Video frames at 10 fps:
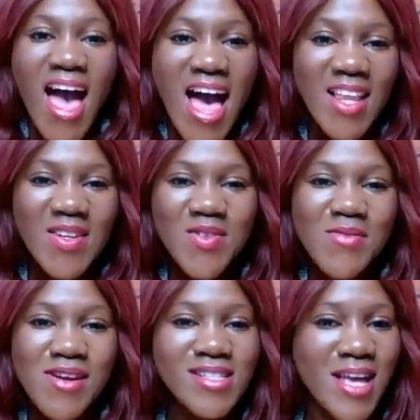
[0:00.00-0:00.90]
Hello
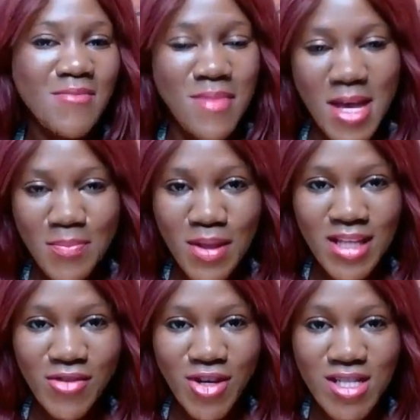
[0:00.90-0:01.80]
dreamers and
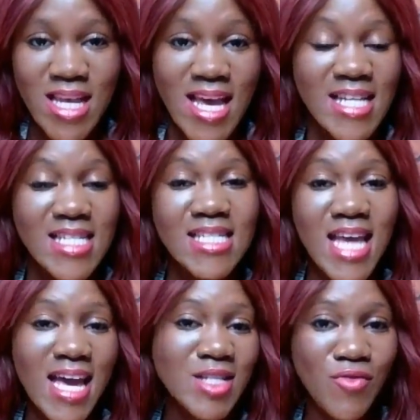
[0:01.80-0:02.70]
make-believers. In
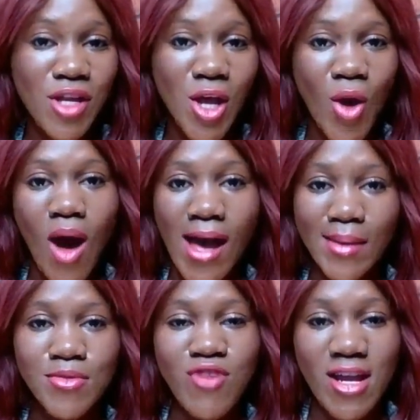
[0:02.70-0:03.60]
today's video, I
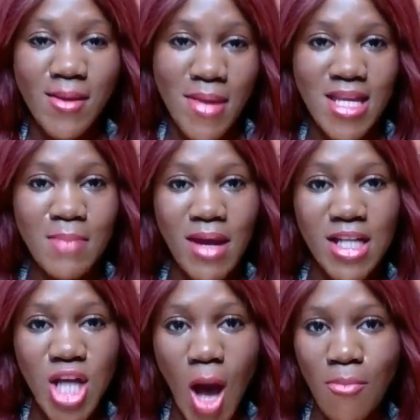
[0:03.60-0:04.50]
am recommending my
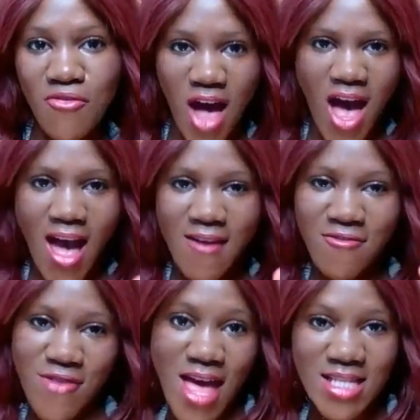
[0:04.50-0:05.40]
top
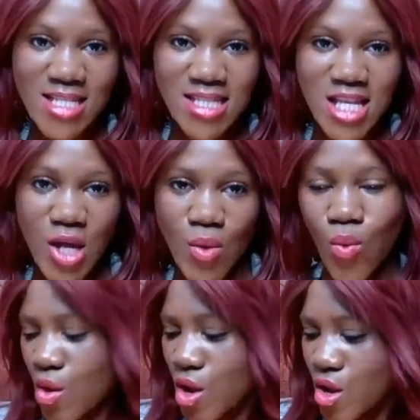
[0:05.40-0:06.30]
5 fantasy.
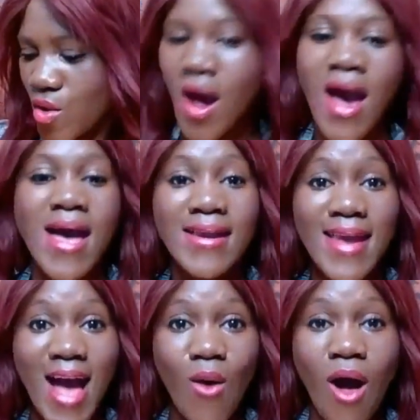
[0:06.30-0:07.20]
Woohoo!
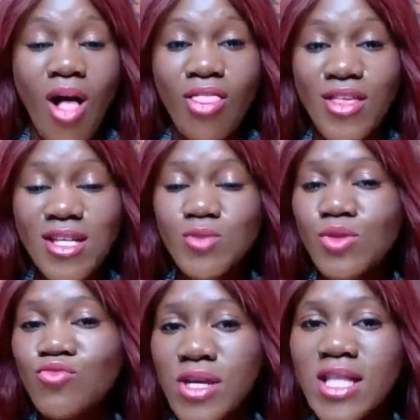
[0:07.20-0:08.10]
Now, this
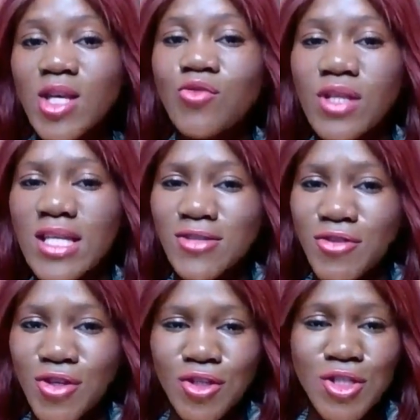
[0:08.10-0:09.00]
was really
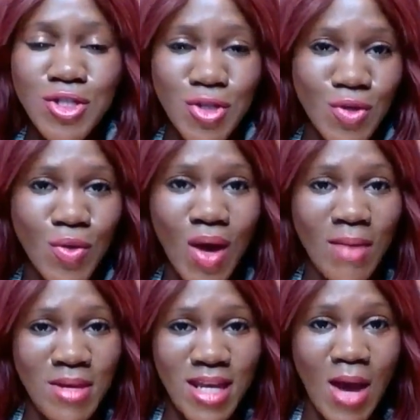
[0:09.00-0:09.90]
difficult to do.
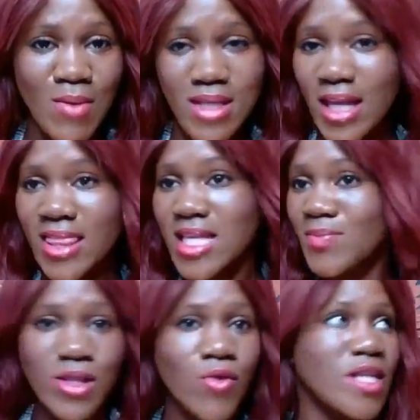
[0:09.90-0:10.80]
I mean, I was like, this
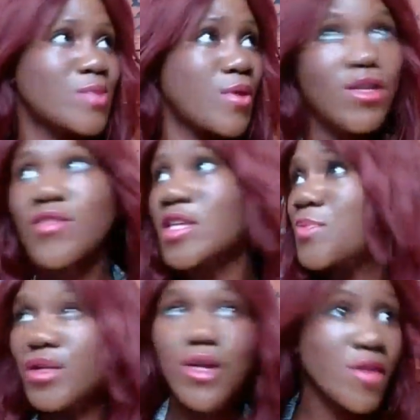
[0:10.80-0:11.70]
book, no this book, no this
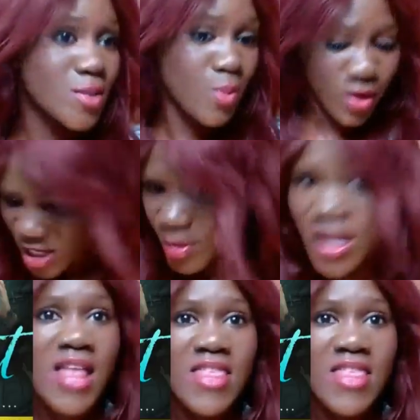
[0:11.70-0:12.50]
book, no this book, no this book,